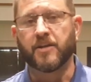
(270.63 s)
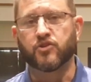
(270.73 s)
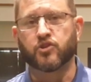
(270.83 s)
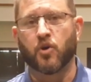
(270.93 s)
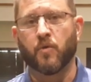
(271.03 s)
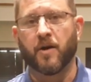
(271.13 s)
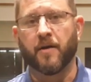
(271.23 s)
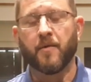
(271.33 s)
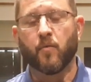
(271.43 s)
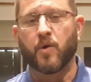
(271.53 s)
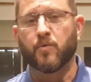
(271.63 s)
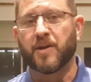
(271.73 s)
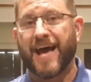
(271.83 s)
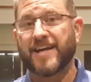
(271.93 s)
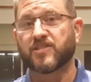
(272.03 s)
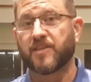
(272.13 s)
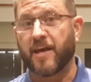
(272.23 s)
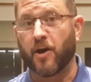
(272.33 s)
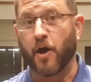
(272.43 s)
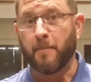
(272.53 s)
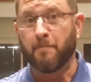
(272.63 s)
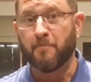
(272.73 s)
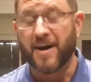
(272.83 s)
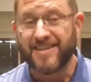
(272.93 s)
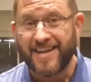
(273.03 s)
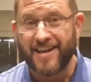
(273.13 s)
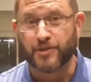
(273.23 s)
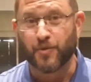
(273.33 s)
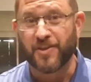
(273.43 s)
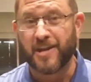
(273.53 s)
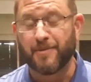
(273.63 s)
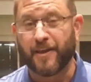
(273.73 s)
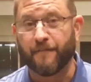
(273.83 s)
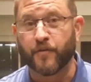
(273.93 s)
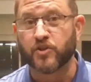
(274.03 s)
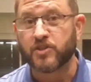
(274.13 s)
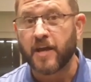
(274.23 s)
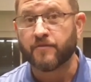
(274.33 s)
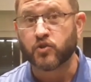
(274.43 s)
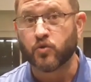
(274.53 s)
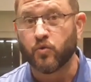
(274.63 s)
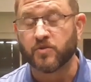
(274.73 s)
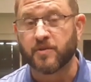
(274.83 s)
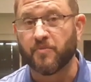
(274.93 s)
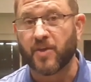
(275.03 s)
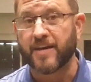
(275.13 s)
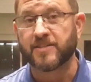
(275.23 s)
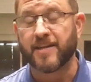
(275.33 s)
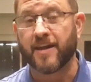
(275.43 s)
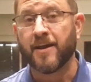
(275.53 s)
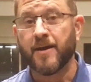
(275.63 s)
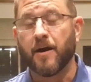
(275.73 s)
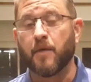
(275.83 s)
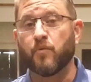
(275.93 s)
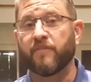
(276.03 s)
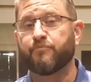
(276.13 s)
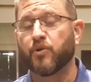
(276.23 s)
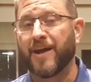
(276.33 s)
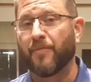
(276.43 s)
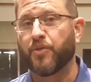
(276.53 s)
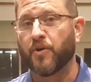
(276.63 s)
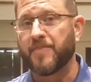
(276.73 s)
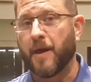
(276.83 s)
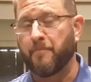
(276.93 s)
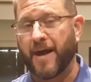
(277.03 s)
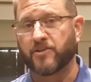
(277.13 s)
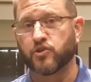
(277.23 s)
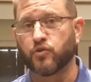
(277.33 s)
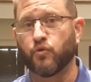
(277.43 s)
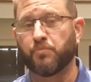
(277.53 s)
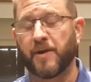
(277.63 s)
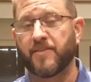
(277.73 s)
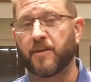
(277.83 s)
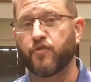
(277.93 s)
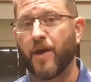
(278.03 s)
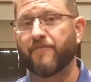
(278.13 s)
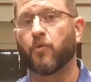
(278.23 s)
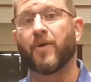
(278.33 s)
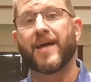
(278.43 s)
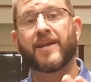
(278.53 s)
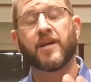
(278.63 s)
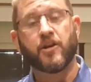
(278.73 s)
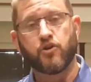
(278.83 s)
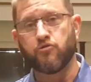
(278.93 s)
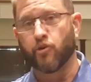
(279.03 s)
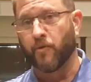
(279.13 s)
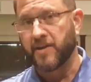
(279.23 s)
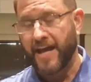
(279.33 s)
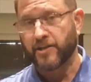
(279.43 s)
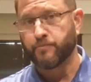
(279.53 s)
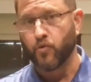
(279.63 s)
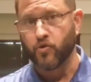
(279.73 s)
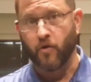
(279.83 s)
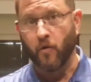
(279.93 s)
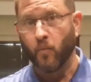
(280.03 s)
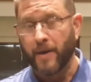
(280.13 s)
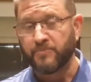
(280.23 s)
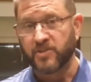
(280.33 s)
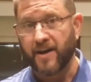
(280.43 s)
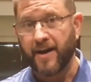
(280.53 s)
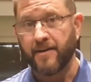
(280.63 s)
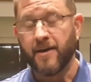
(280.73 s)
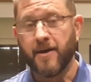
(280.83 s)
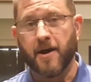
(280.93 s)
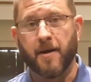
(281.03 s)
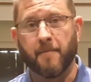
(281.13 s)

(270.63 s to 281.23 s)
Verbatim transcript: And so uh, we would ask that on Monday, as we're thinking about that first day of school, some things that um, we've put out there in that back to school plan that if you haven't read, you can go to our dashboard or our website.